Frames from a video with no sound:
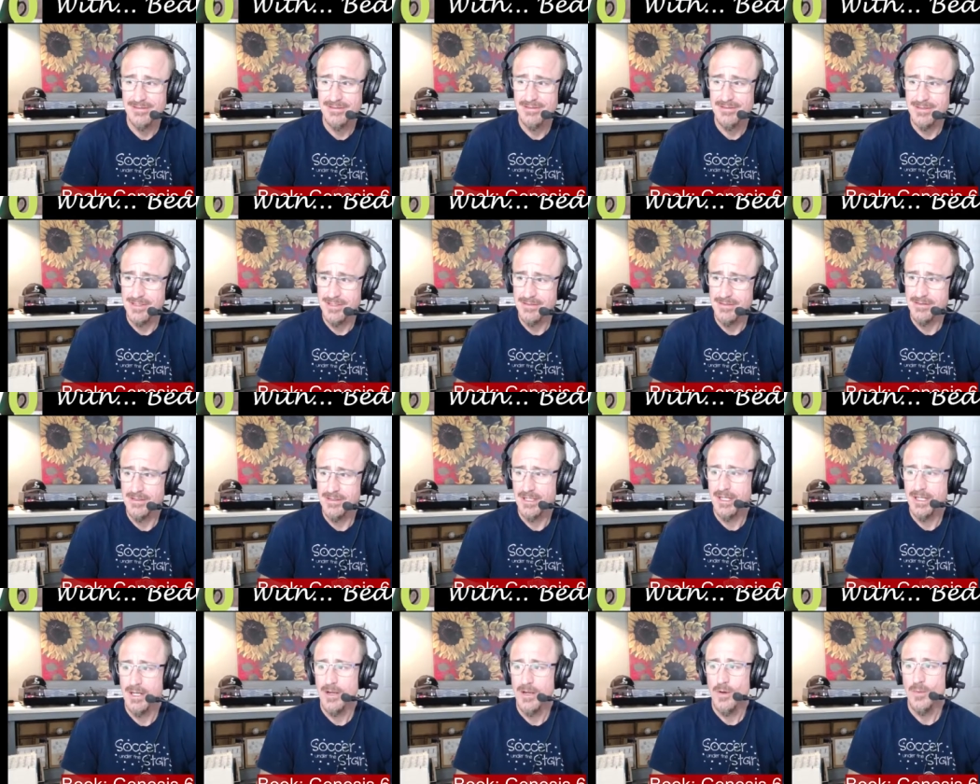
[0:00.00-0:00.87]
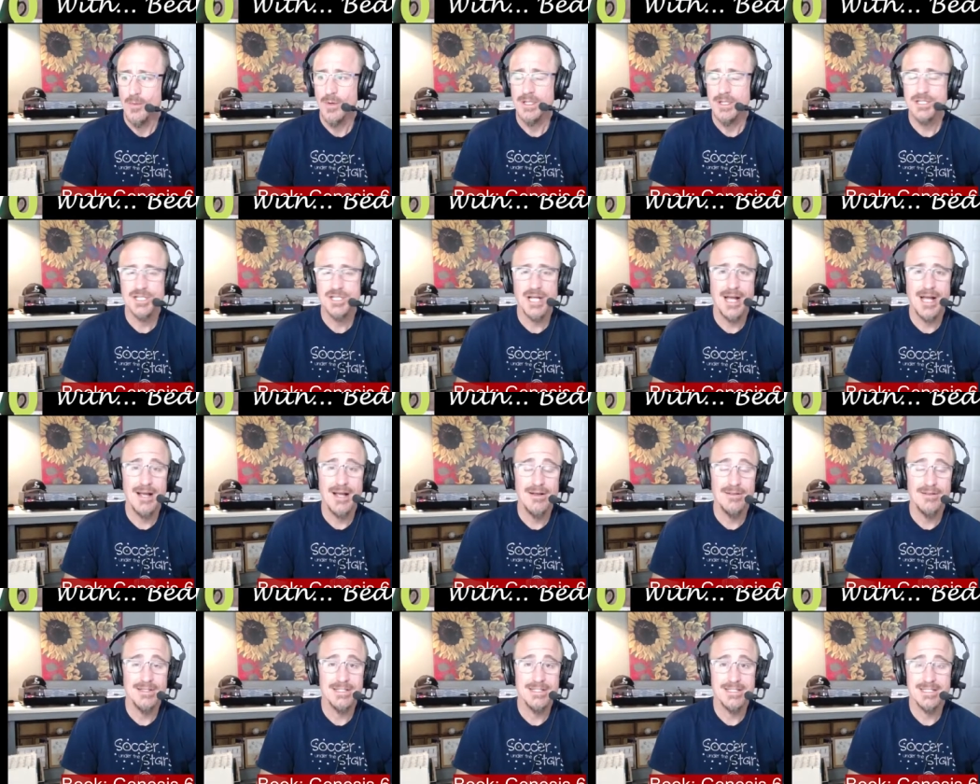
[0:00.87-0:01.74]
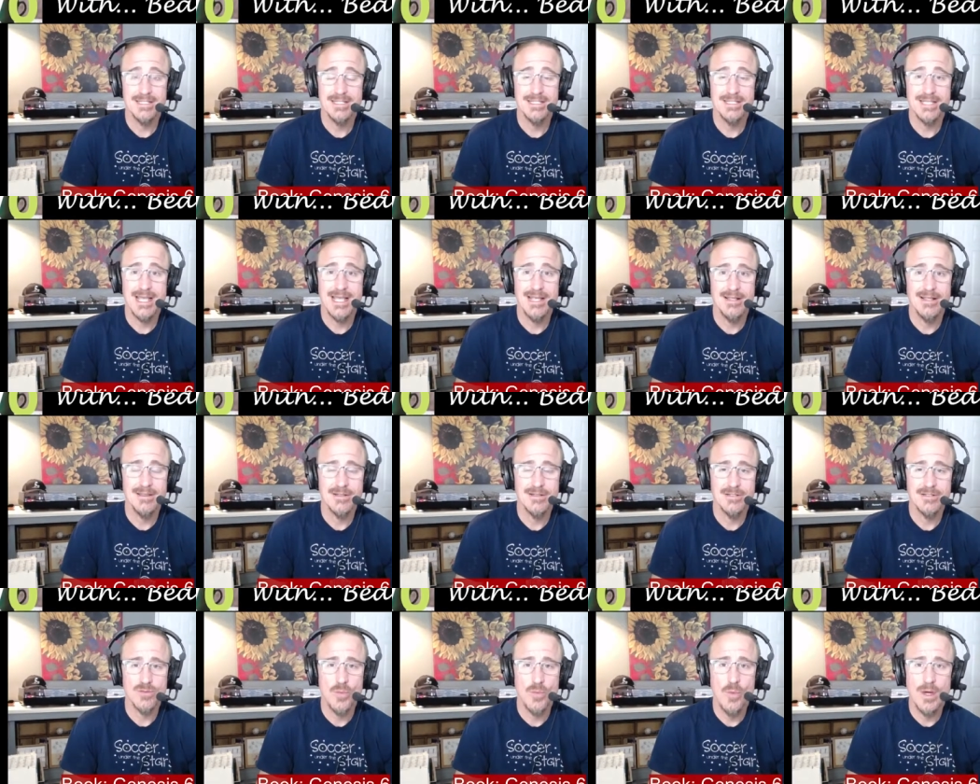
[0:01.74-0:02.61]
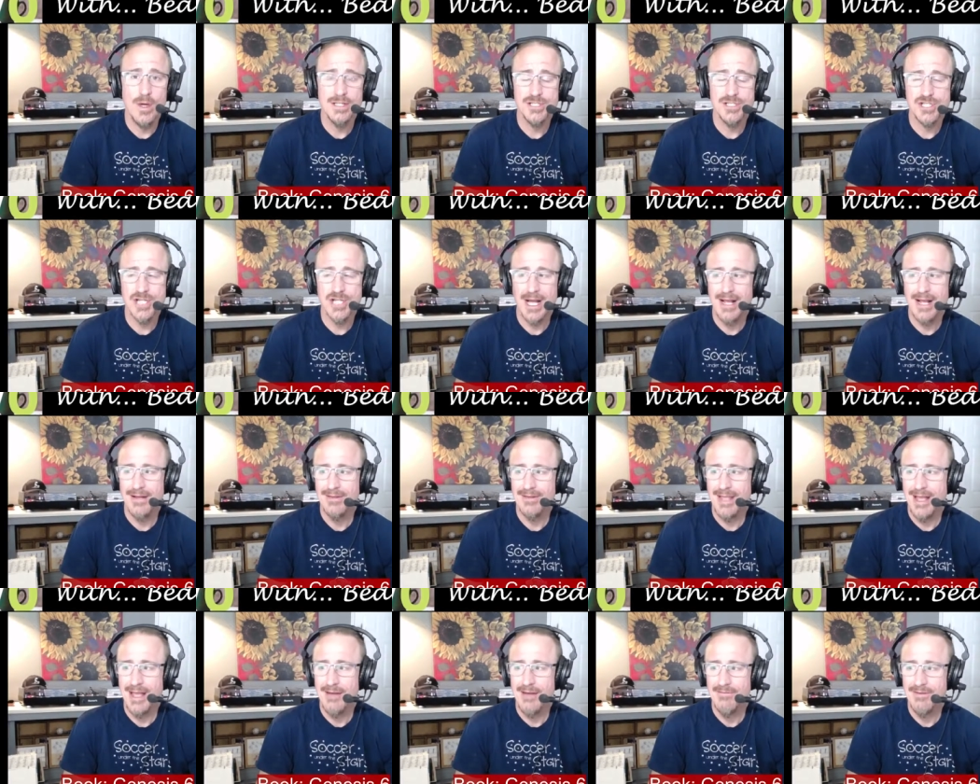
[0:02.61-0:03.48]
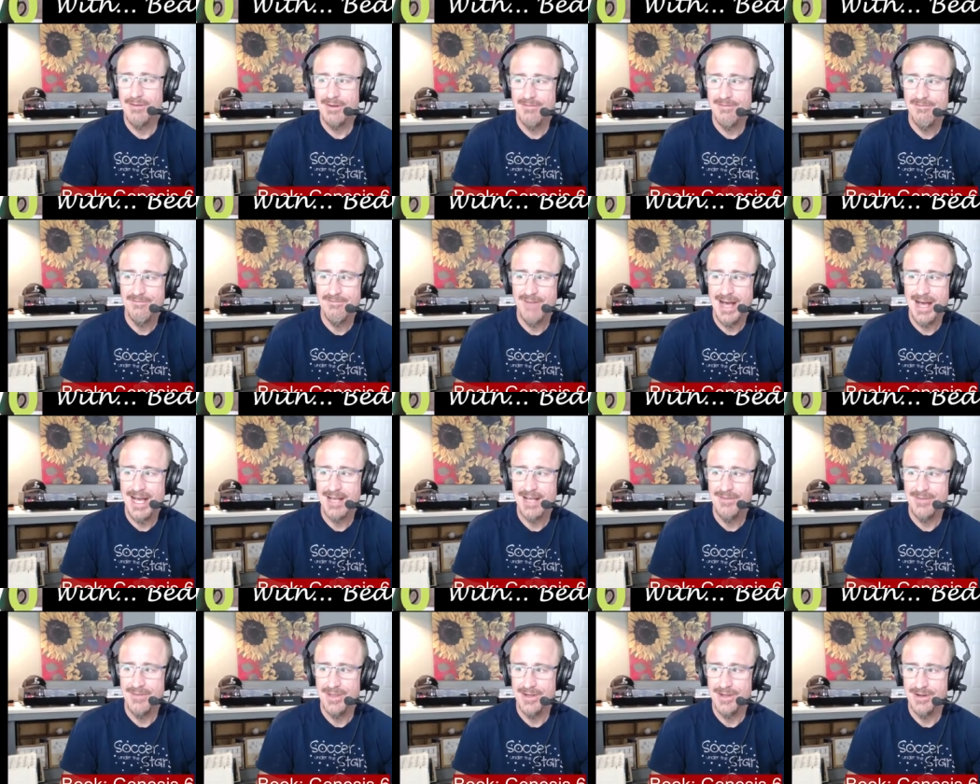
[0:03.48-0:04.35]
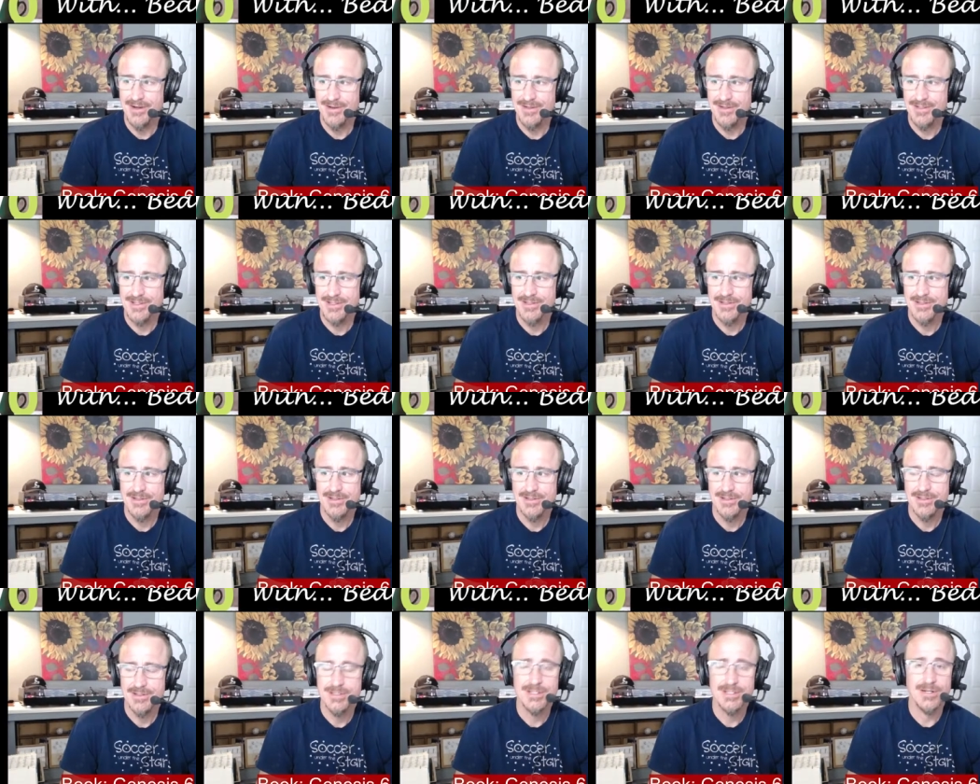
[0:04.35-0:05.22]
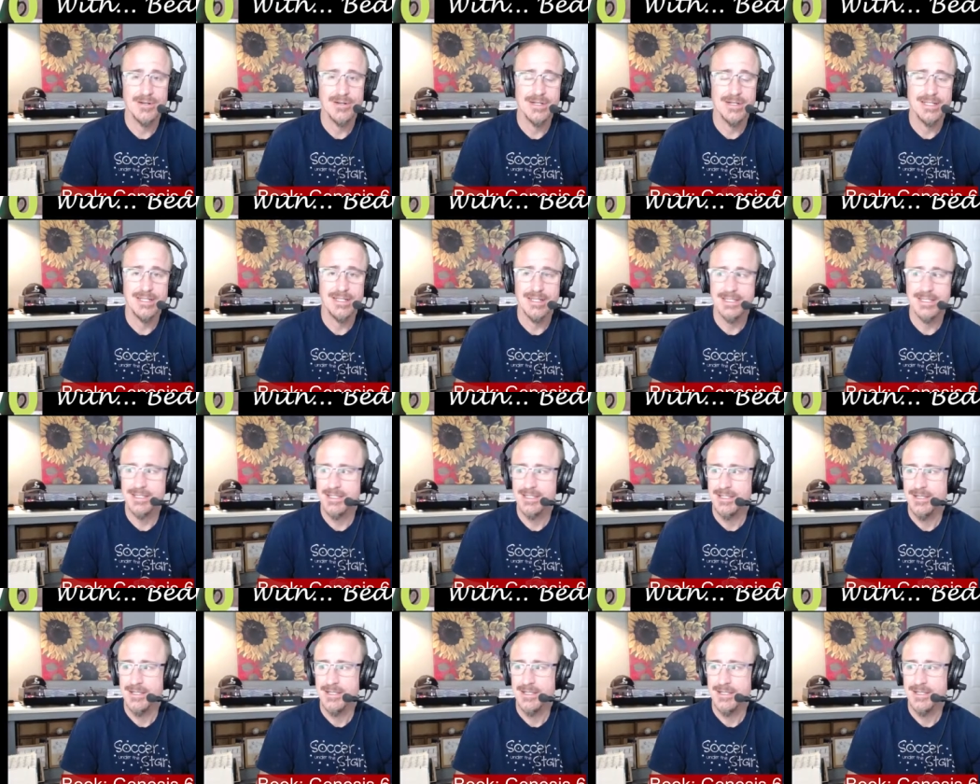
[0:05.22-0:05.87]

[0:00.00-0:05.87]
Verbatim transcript: Woo! One child, let's just say there's one child every five years during this